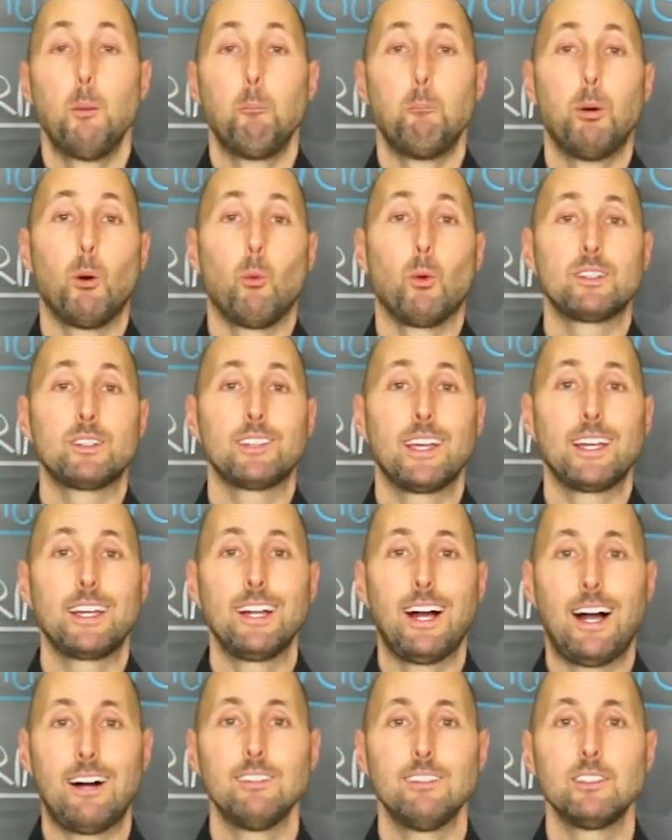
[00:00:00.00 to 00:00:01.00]
But what
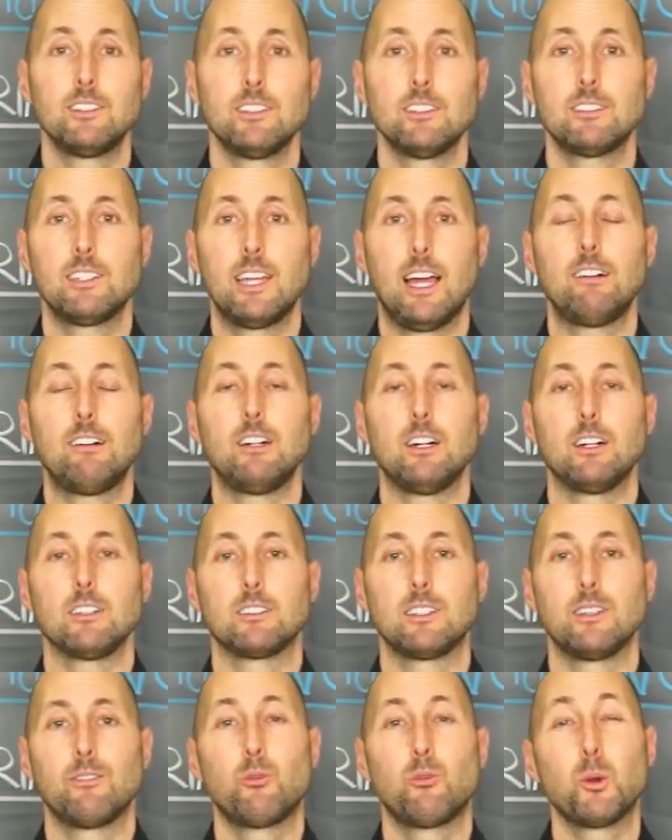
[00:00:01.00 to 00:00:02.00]
psychologists tell
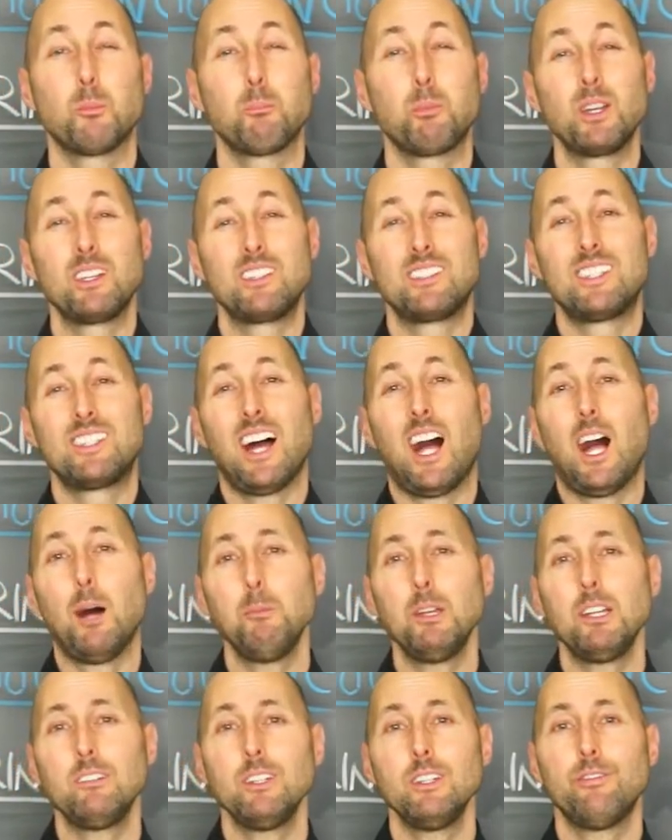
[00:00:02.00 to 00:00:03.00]
us, if we're
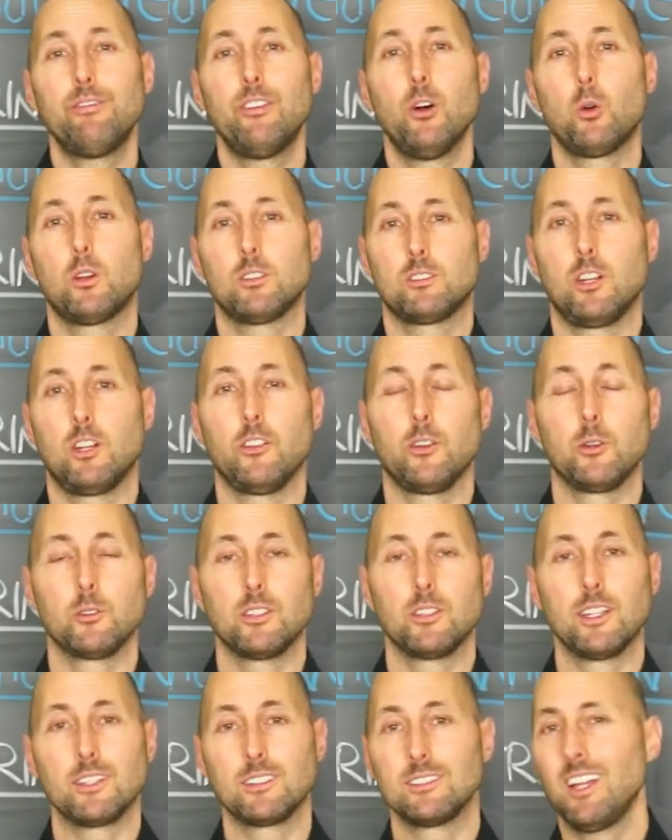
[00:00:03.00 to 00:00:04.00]
predominantly focused on those
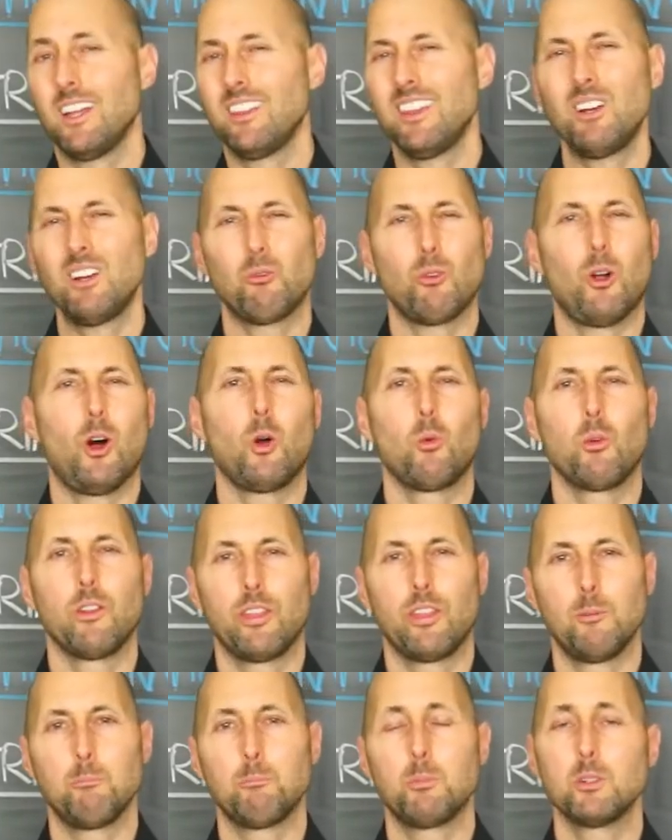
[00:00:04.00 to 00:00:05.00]
things, nothing wrong with
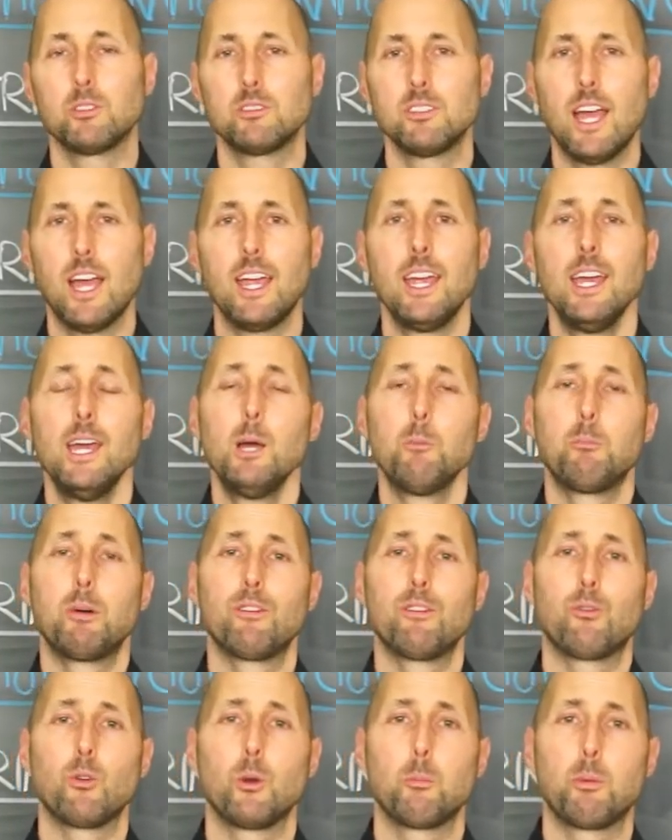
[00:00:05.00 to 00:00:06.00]
them per se, but
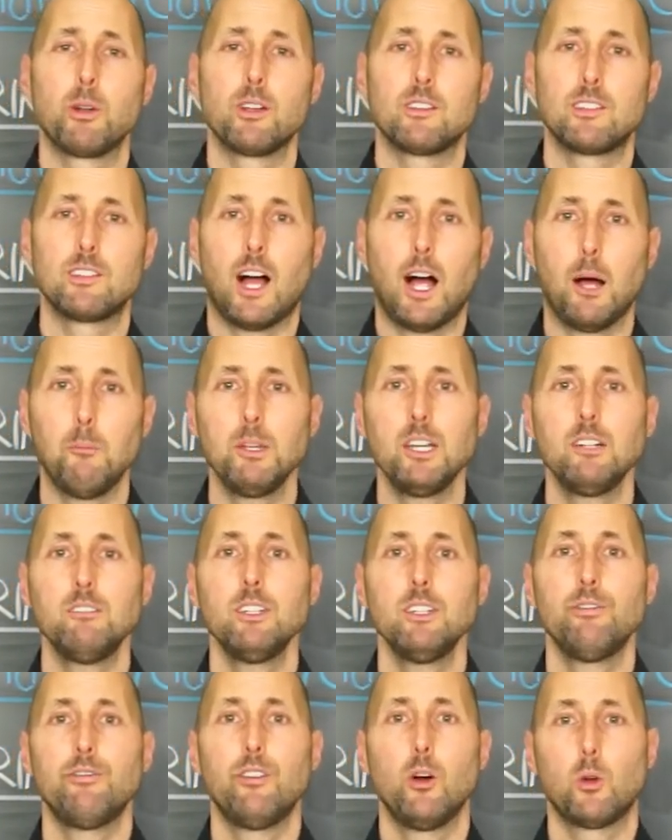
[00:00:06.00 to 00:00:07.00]
if we're
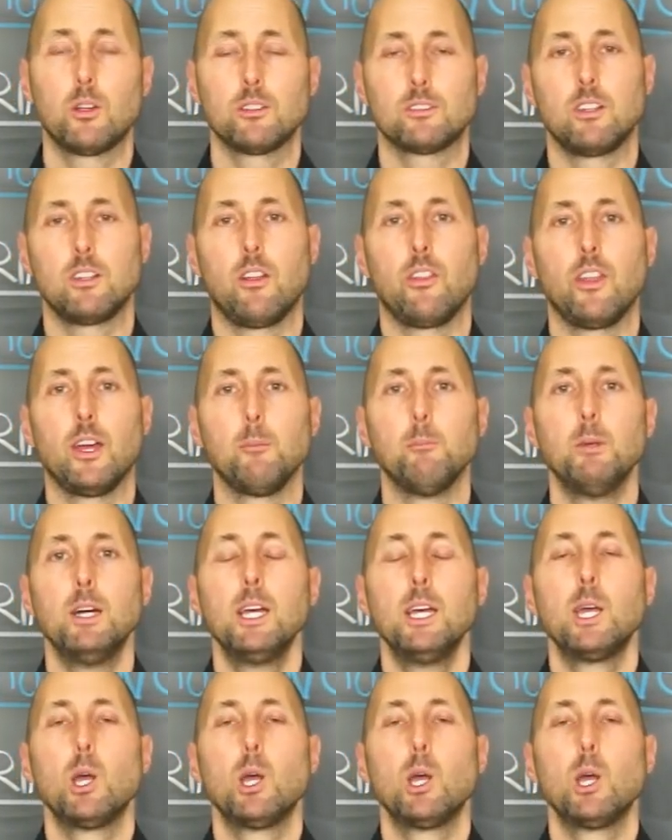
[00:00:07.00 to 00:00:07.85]
predominantly focused on them,